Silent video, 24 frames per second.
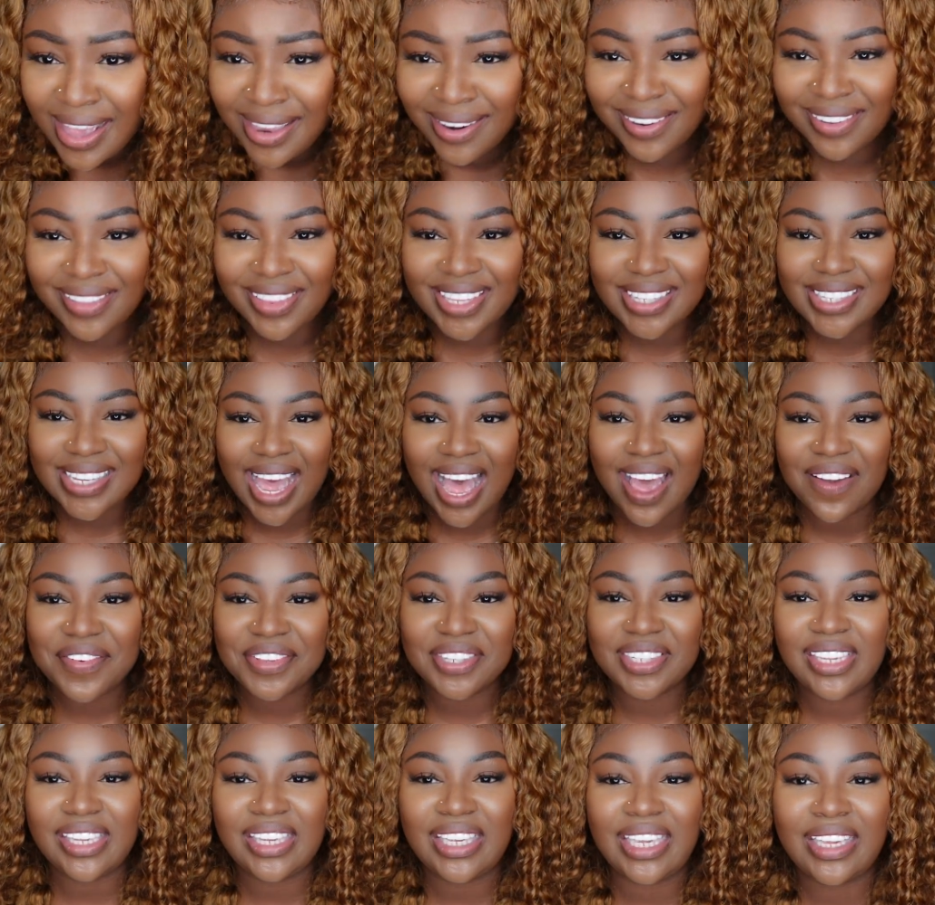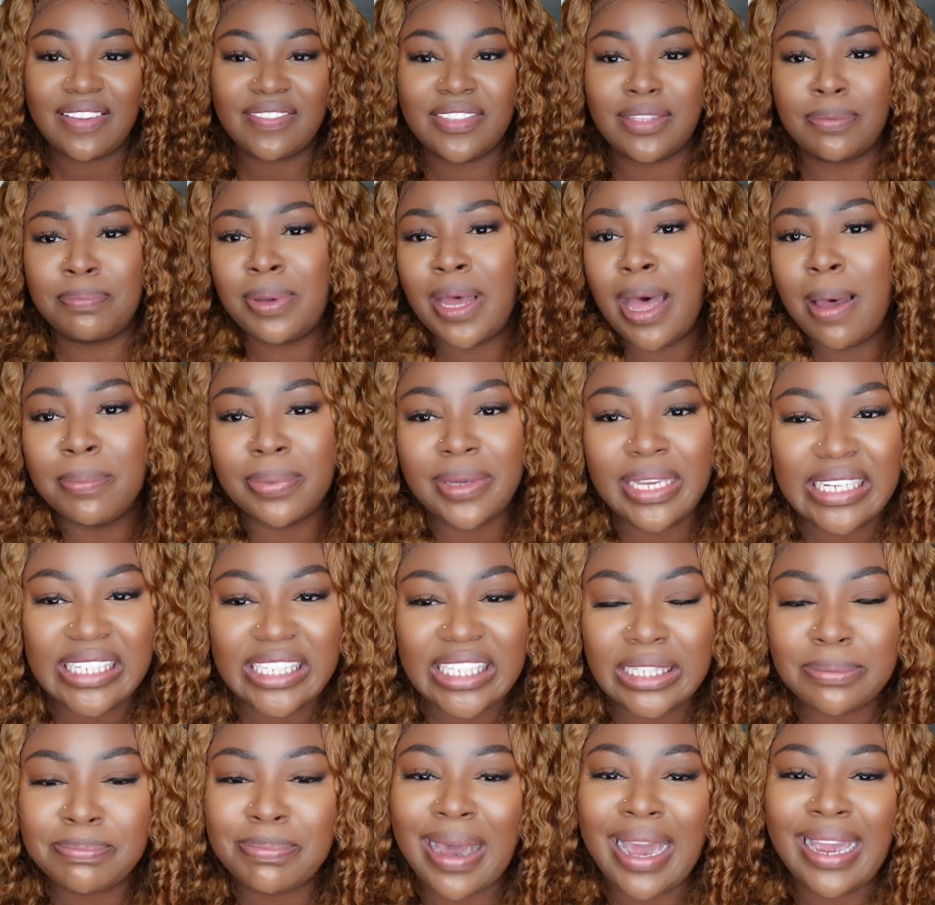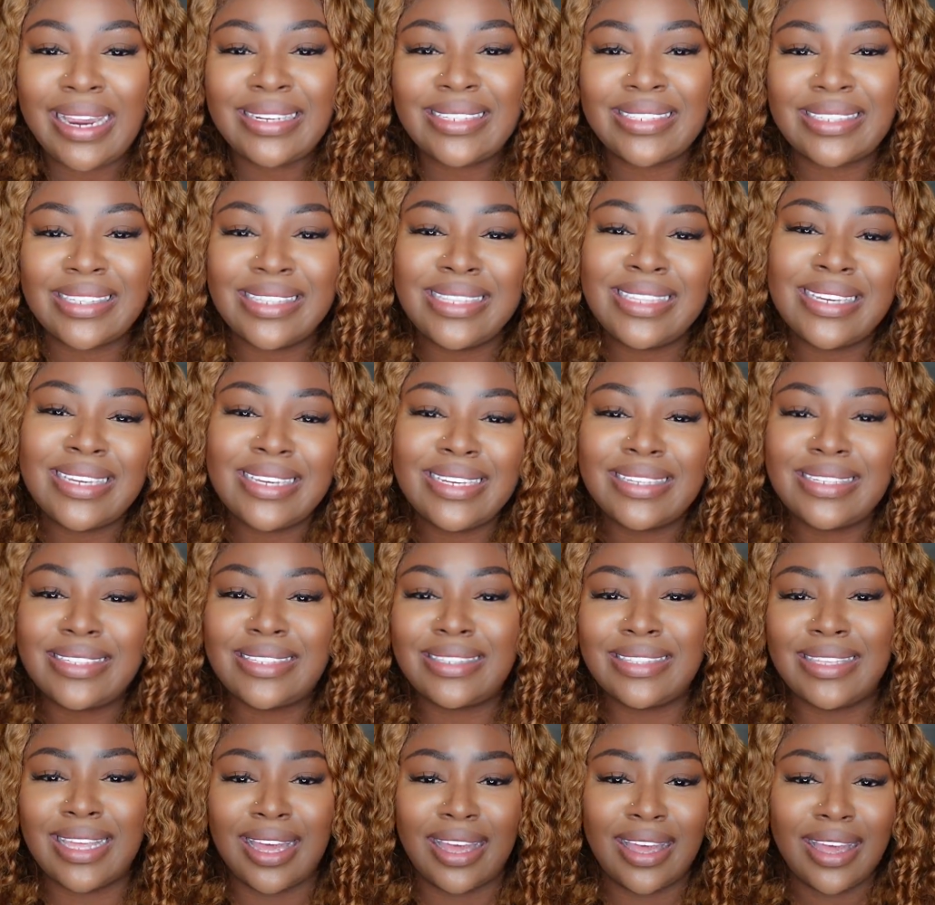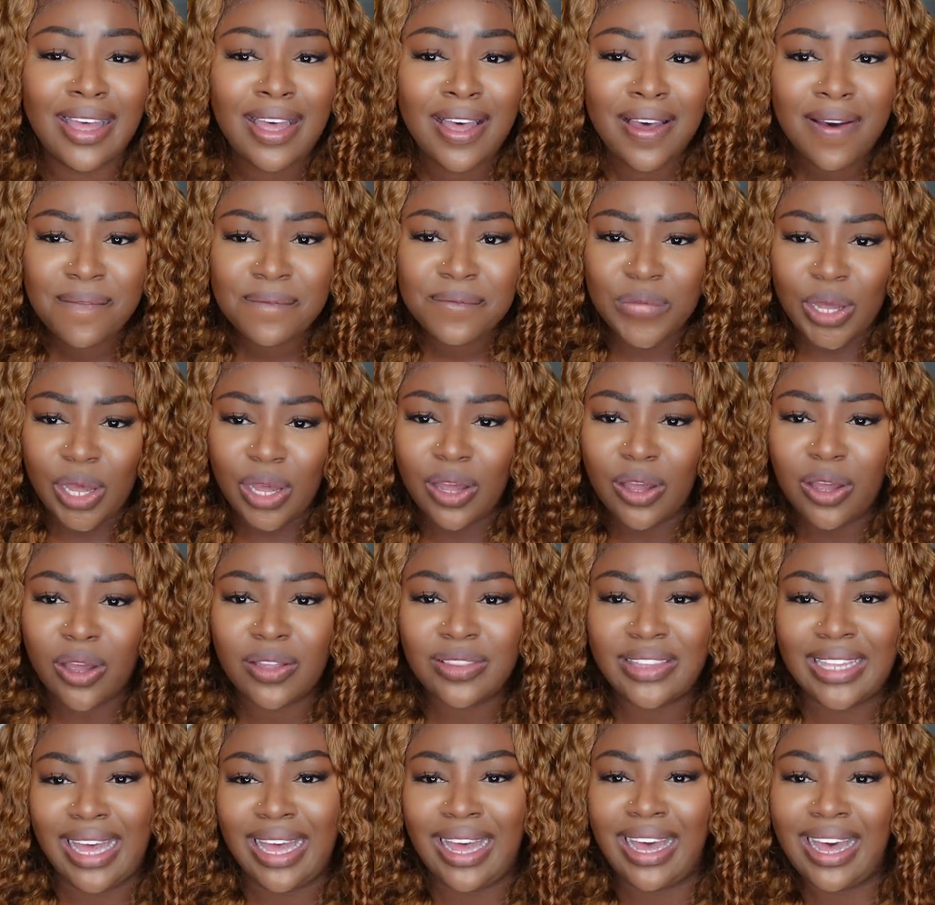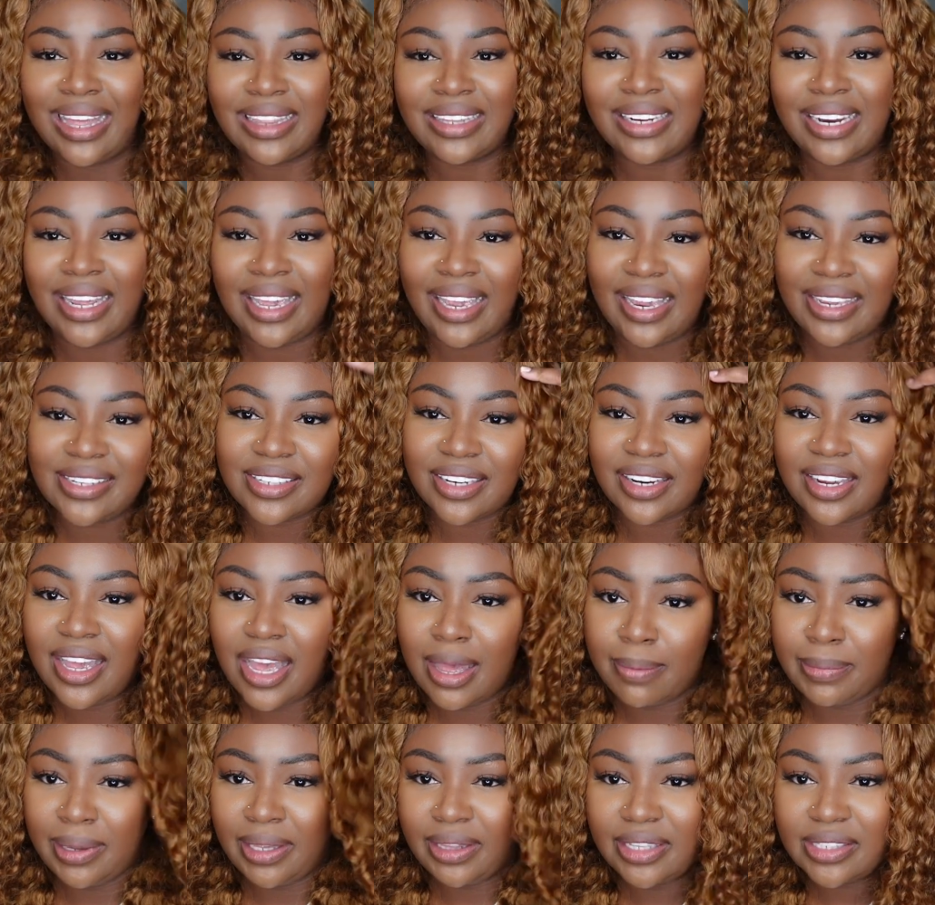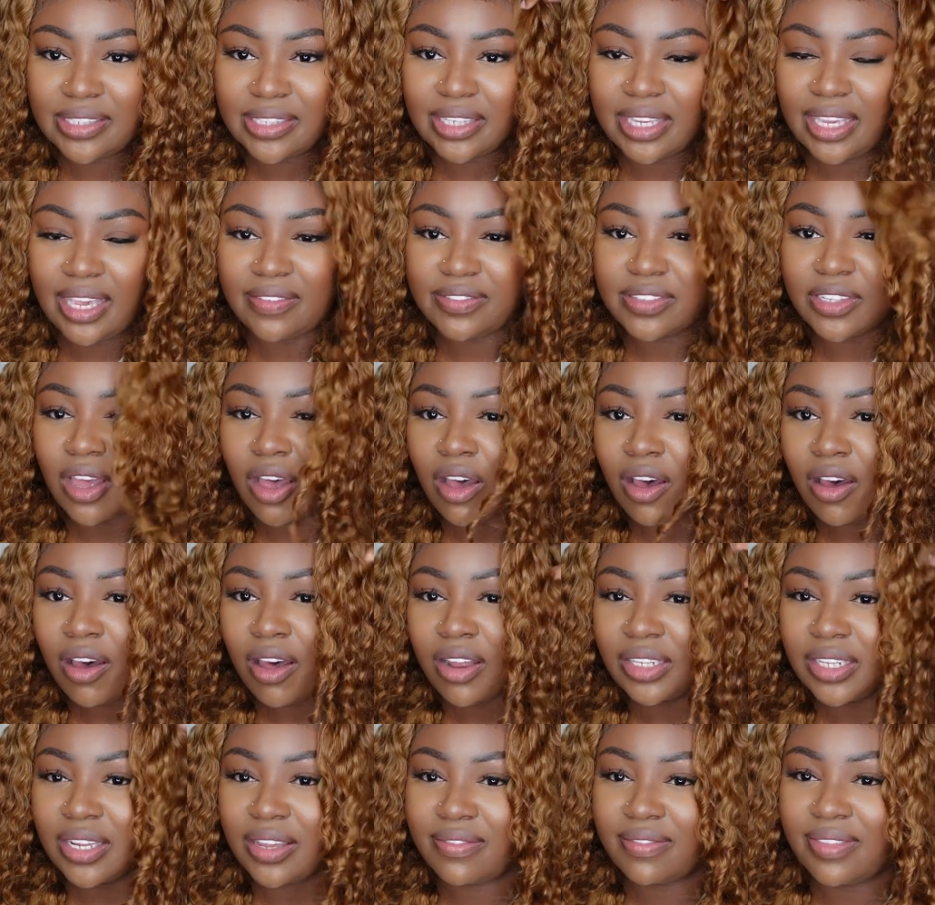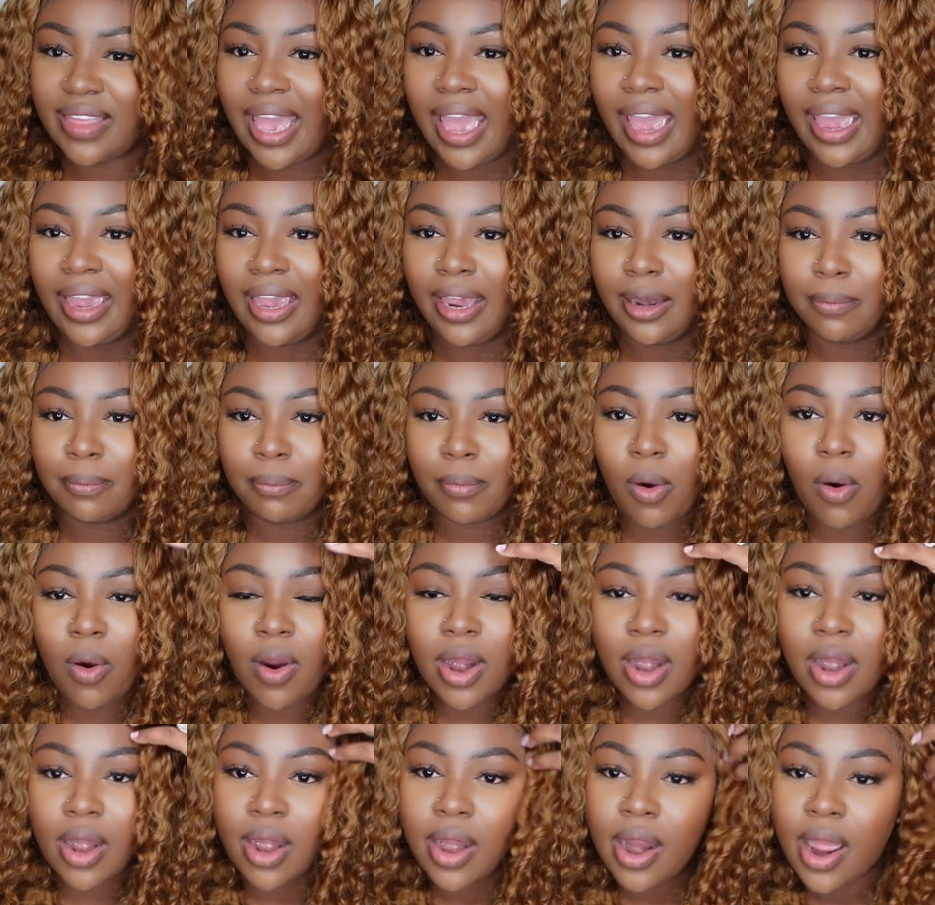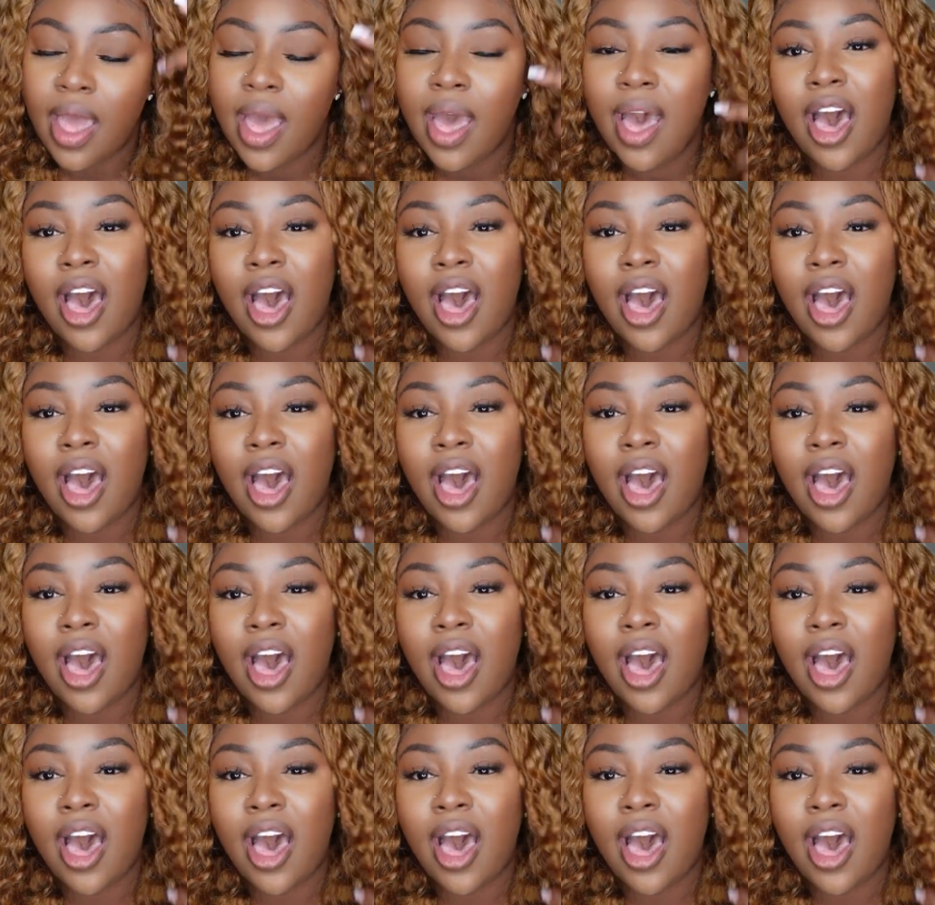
Now this obviously gives the pumpkin spice, the fall, the holidays are coming. This gives all of that and more.